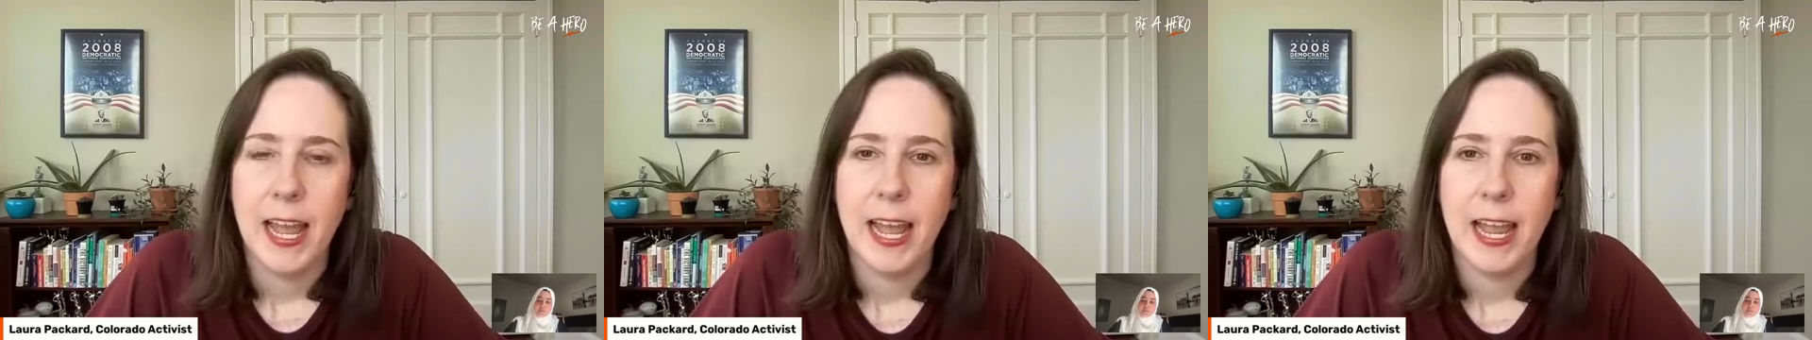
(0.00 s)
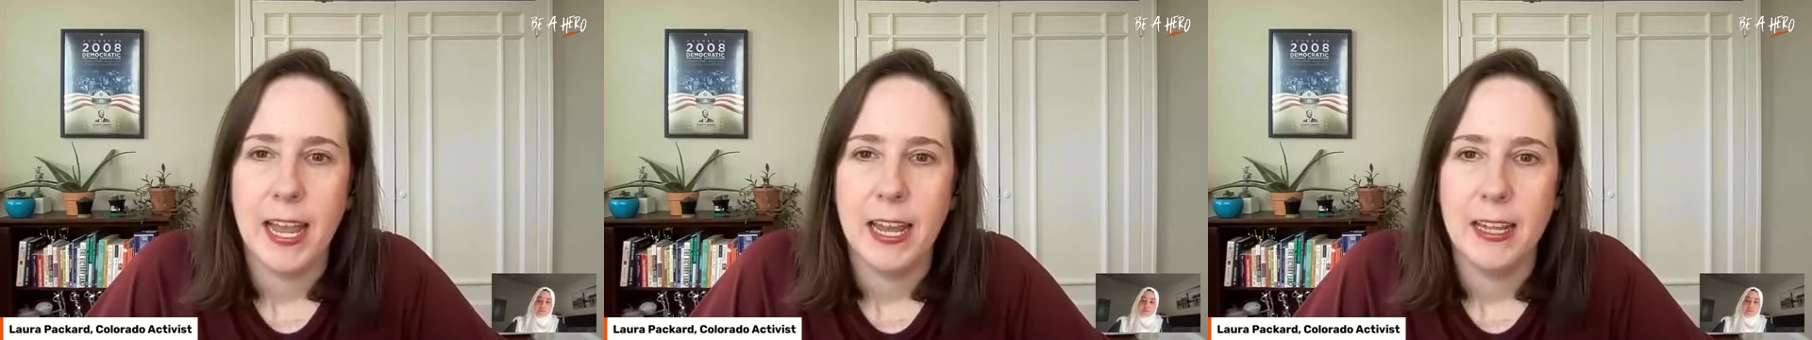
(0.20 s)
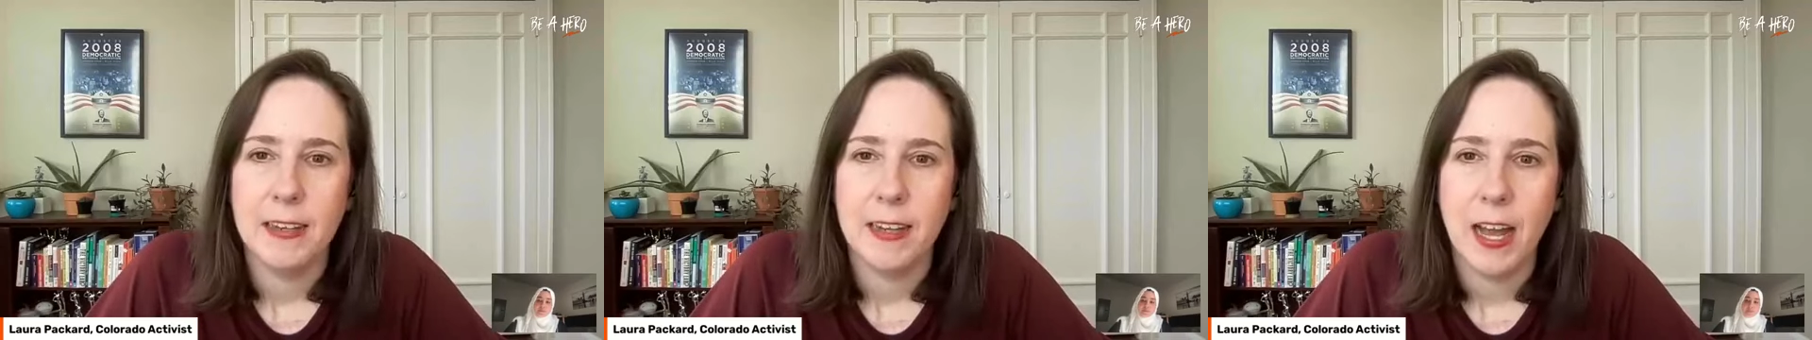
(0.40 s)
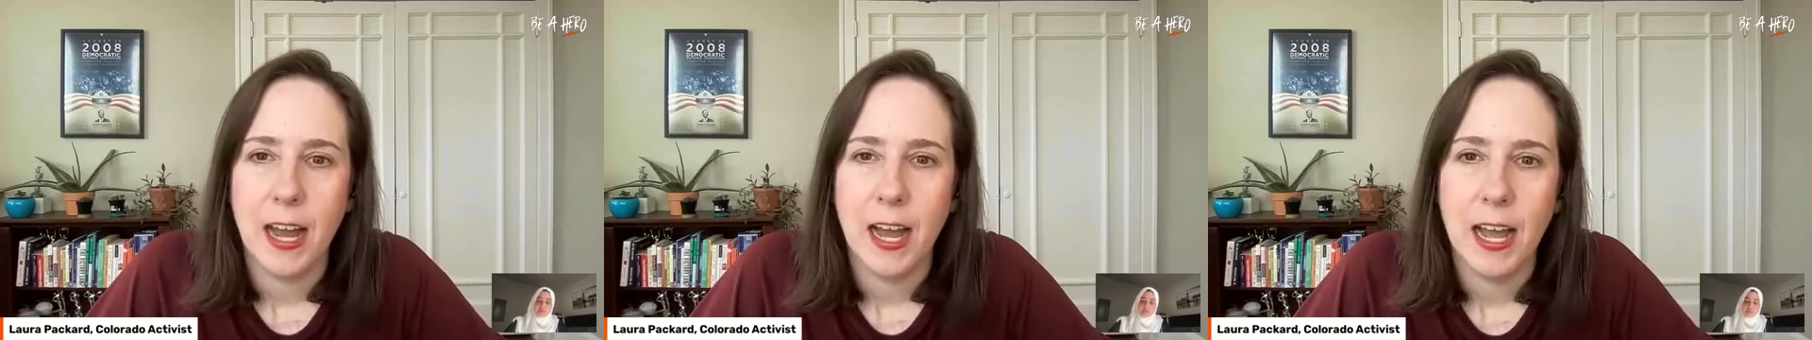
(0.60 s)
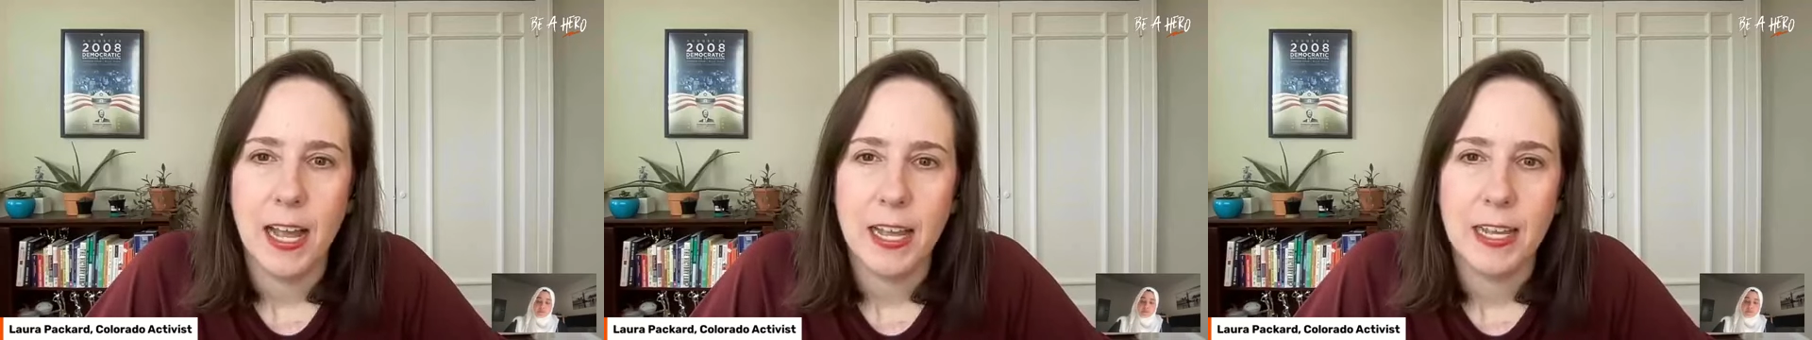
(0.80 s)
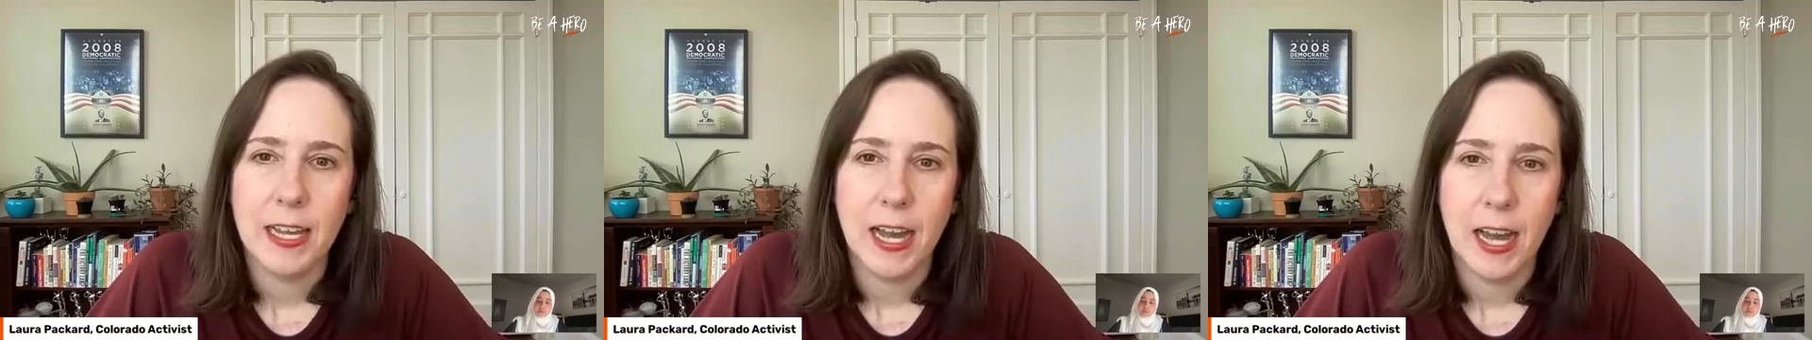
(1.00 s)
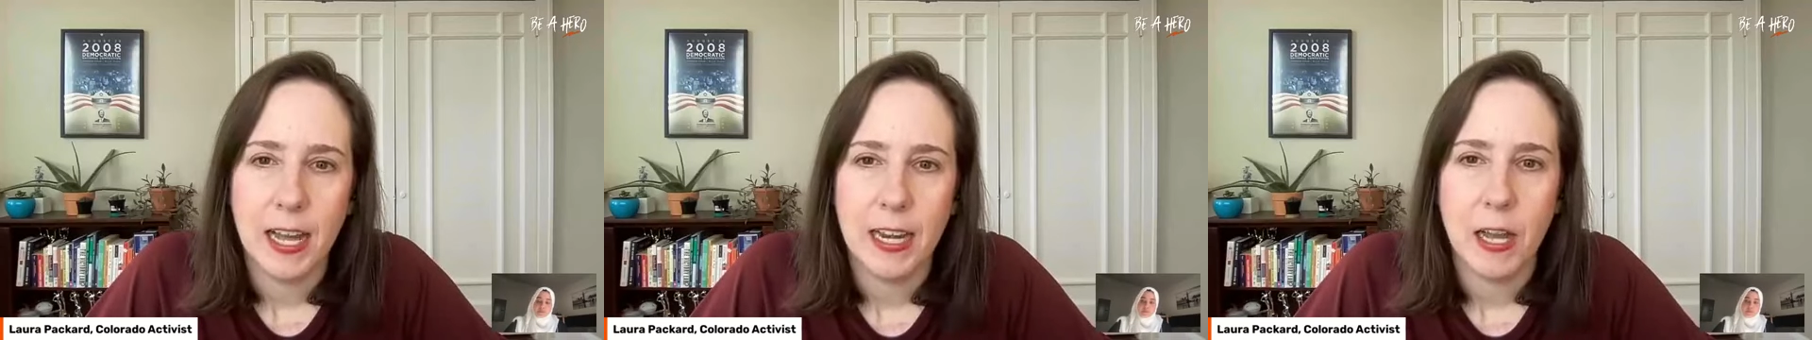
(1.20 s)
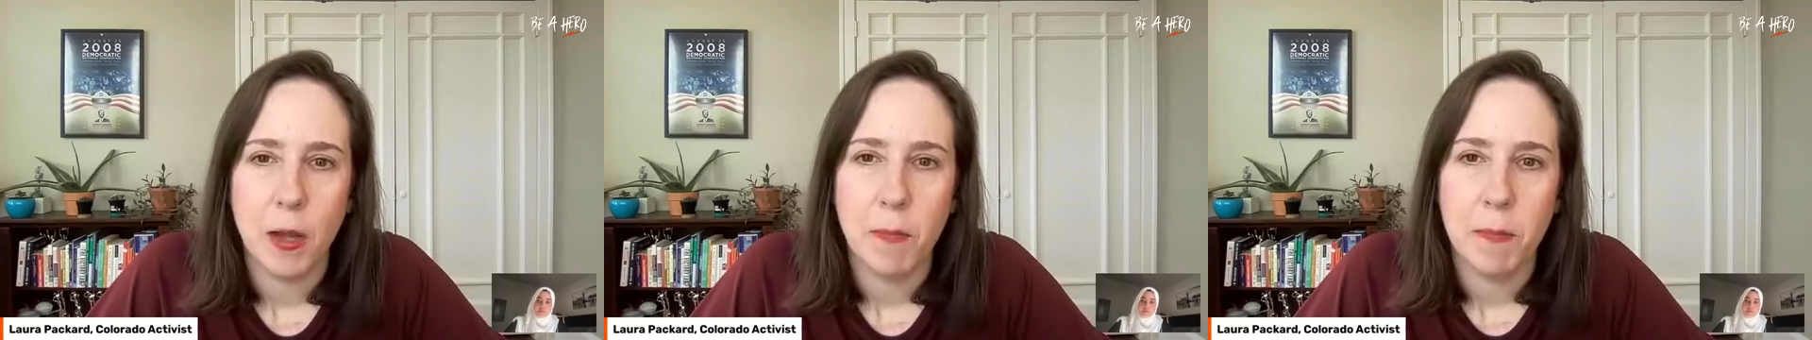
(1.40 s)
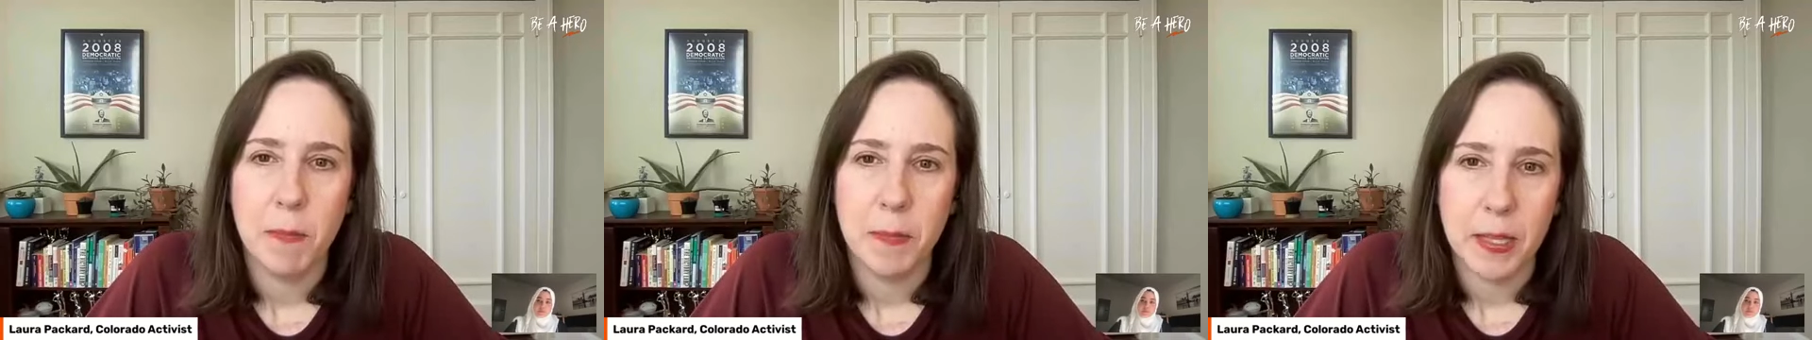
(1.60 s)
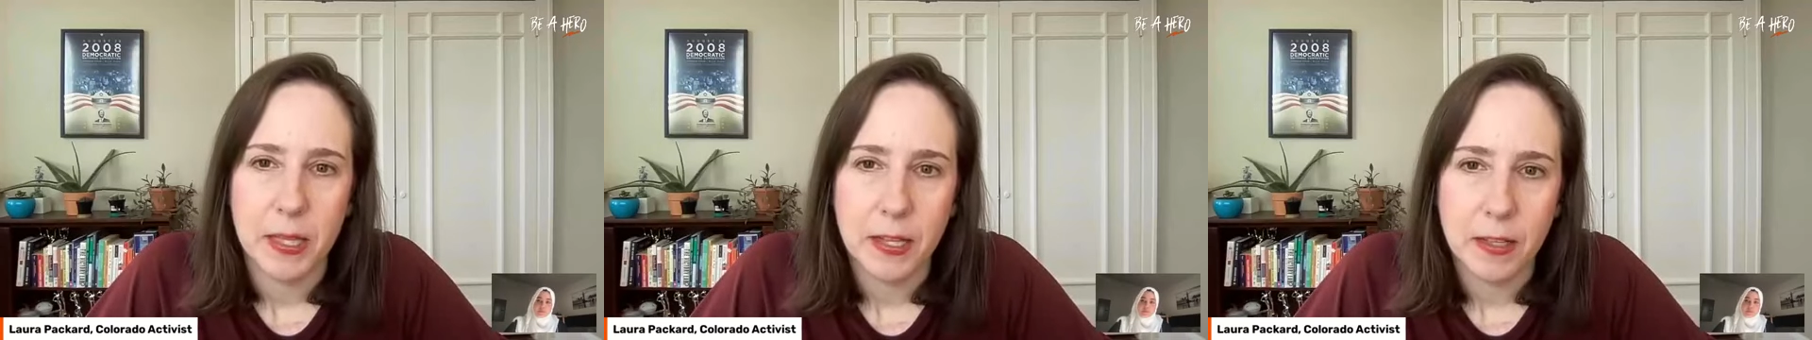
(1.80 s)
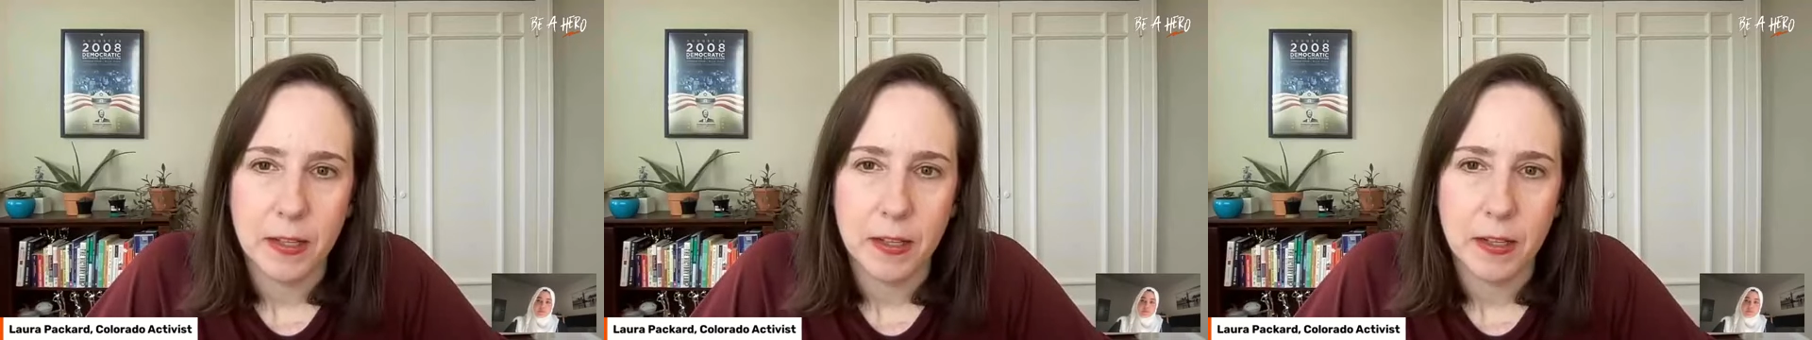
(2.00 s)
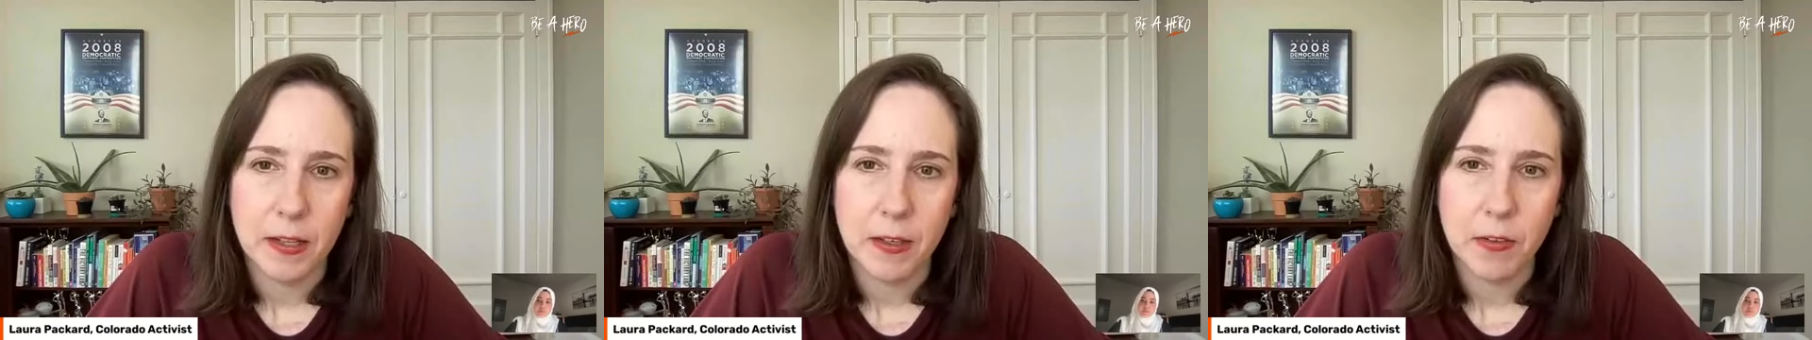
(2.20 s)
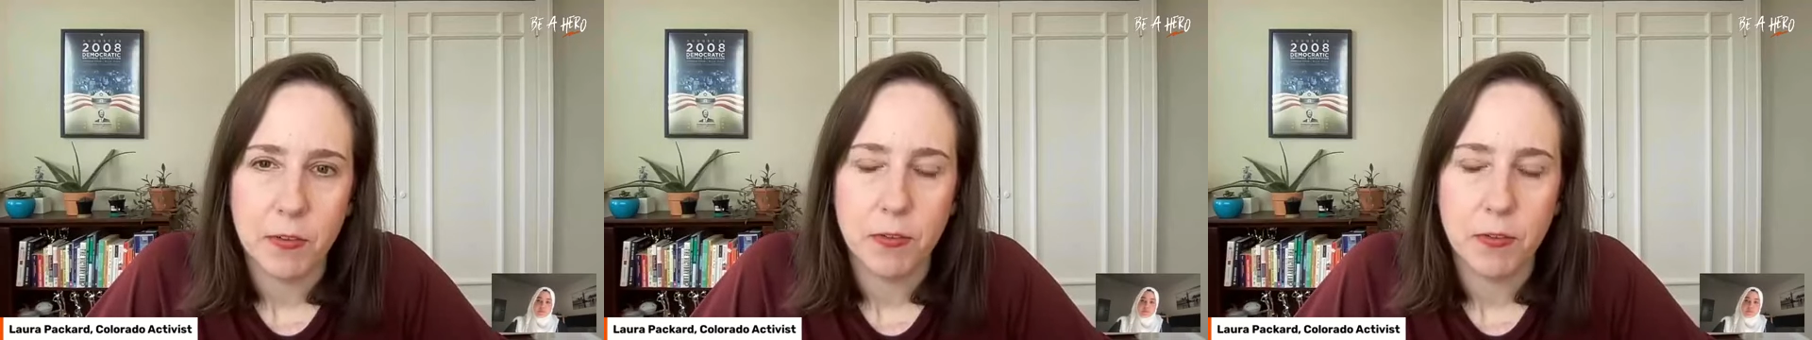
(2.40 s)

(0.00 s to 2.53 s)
And I got a bill